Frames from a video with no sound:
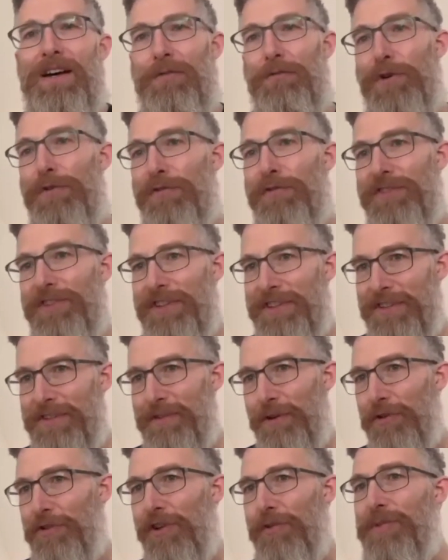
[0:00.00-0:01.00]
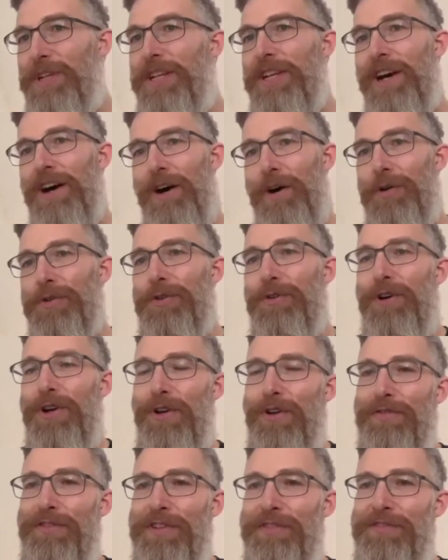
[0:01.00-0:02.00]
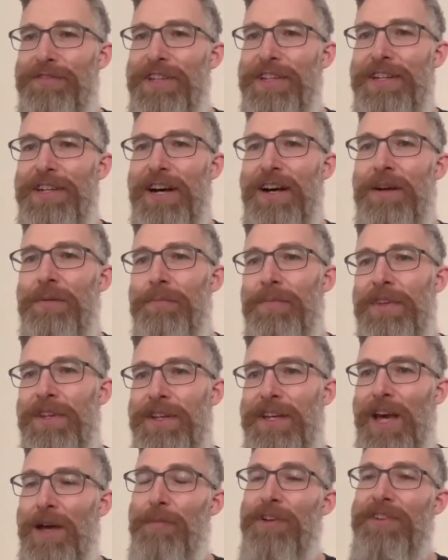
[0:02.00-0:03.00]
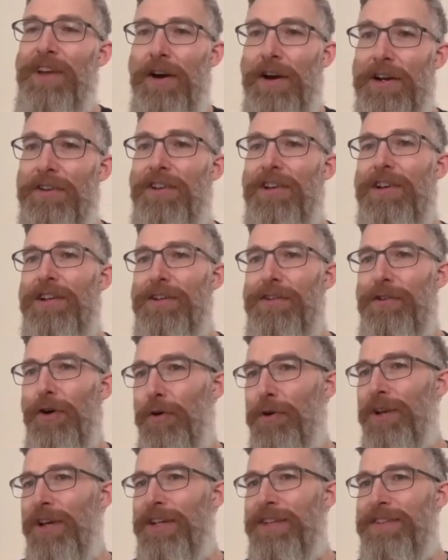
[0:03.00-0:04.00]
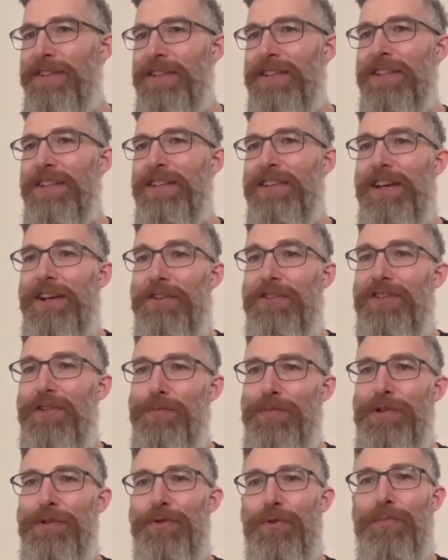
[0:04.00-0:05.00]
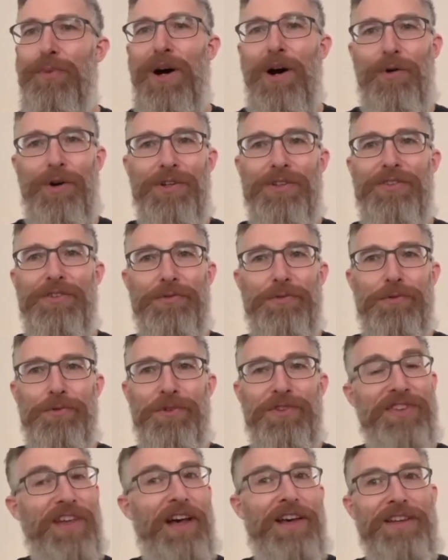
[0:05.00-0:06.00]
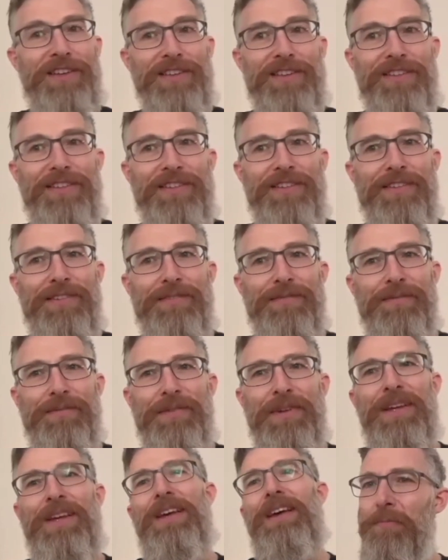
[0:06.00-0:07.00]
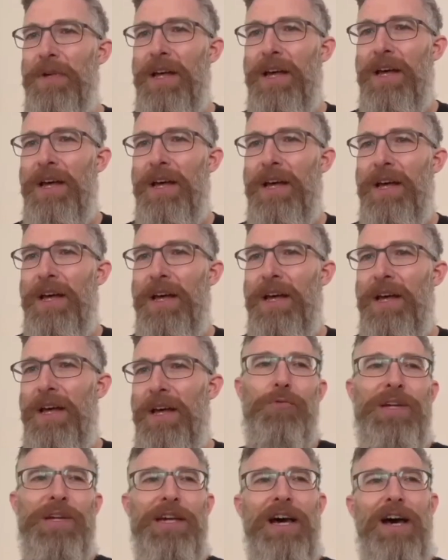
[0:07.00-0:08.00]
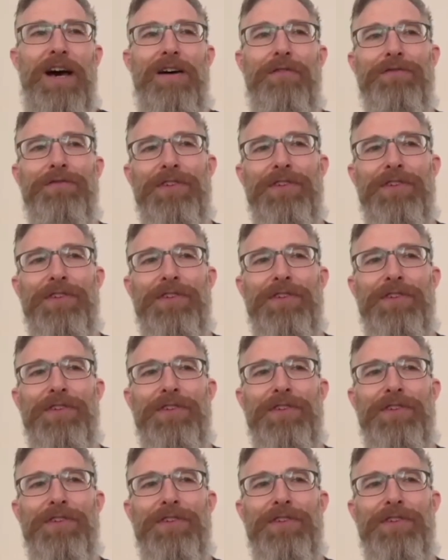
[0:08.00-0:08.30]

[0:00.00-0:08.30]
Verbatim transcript: uh, with the social media outcall of NVIDIA, the gamers are actually donating their GPU power to science. And we have in